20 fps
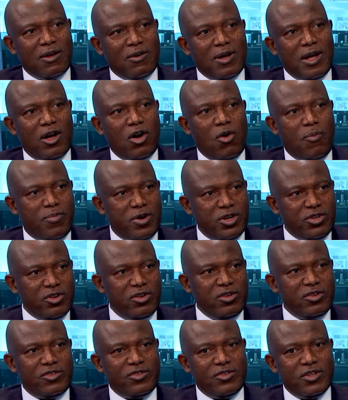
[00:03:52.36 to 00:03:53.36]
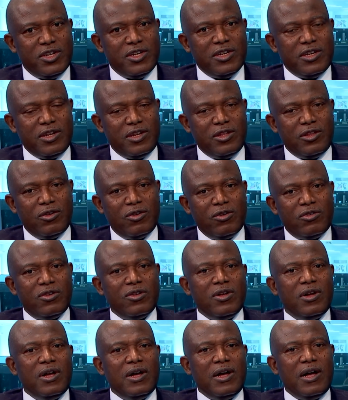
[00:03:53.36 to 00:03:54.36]
our operations,
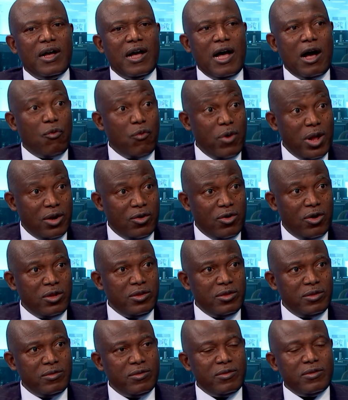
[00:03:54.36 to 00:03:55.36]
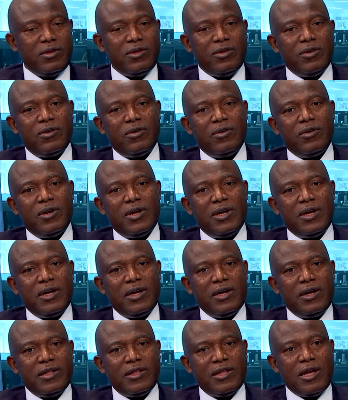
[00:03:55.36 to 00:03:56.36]
are well run.
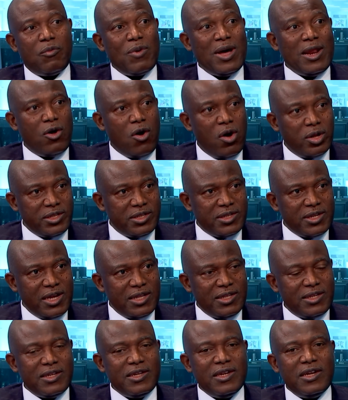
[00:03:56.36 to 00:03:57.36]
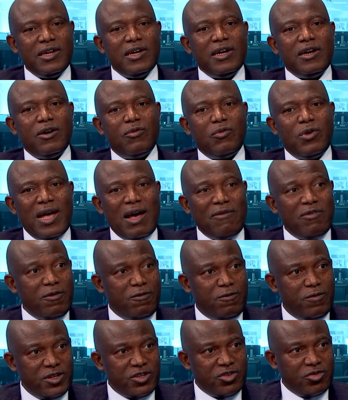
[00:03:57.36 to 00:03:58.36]
They're well audited. We have a
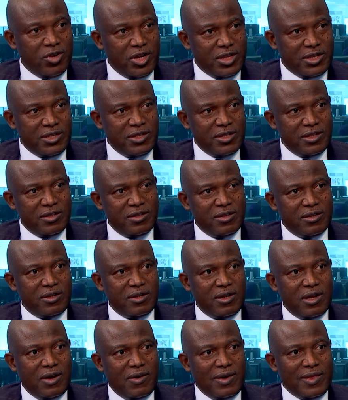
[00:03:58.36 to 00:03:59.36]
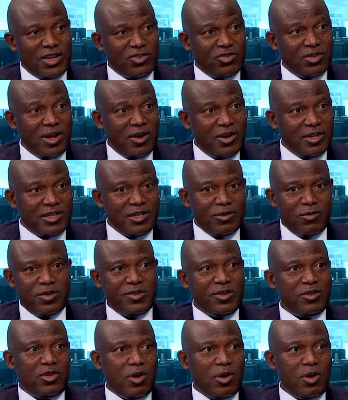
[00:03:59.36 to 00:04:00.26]
Fitch rating. Our national rating was a